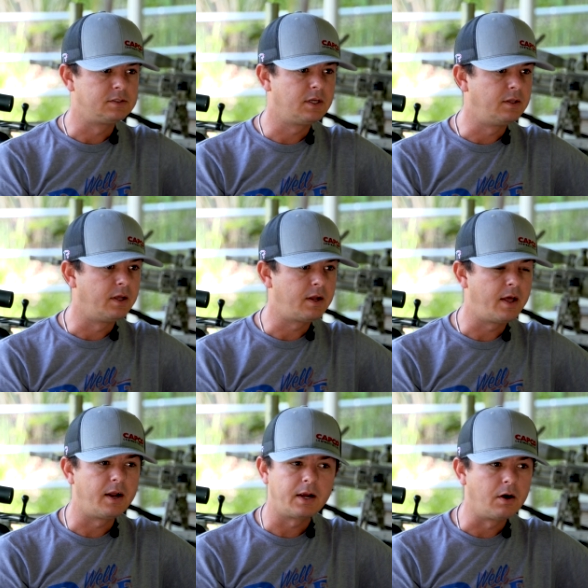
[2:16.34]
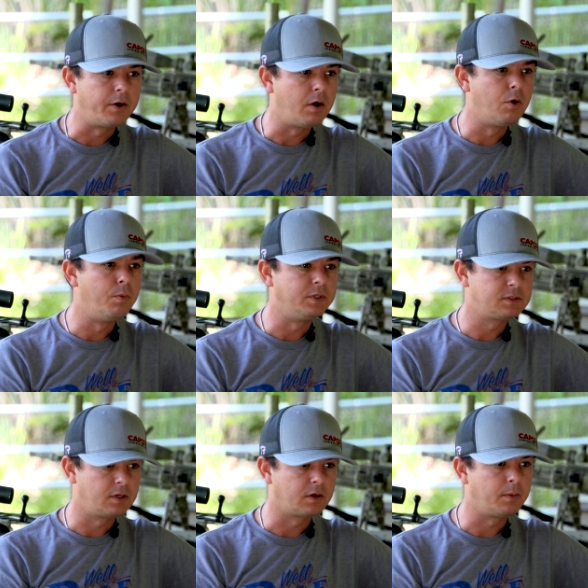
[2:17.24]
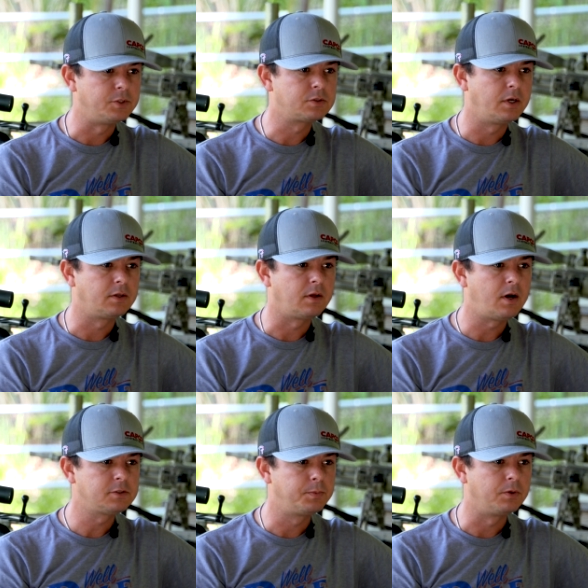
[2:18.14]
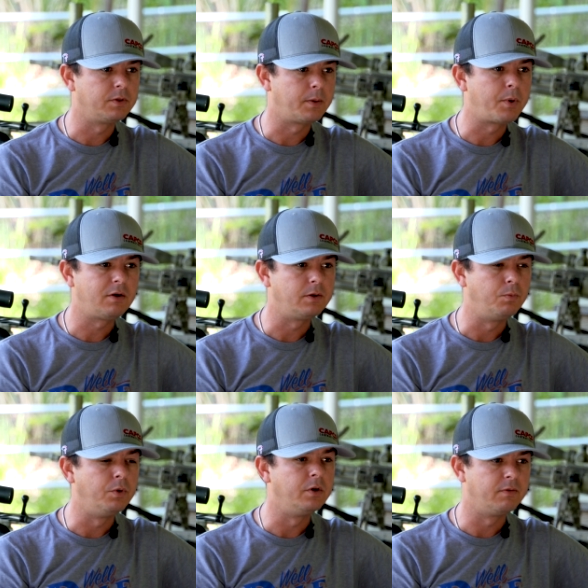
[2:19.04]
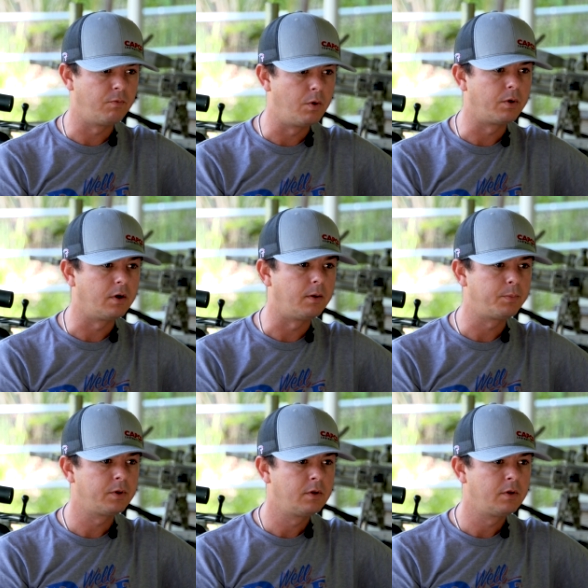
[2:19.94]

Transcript: said that had I gone home instead of coming straight to the hospital, that I probably wouldn't have woke up.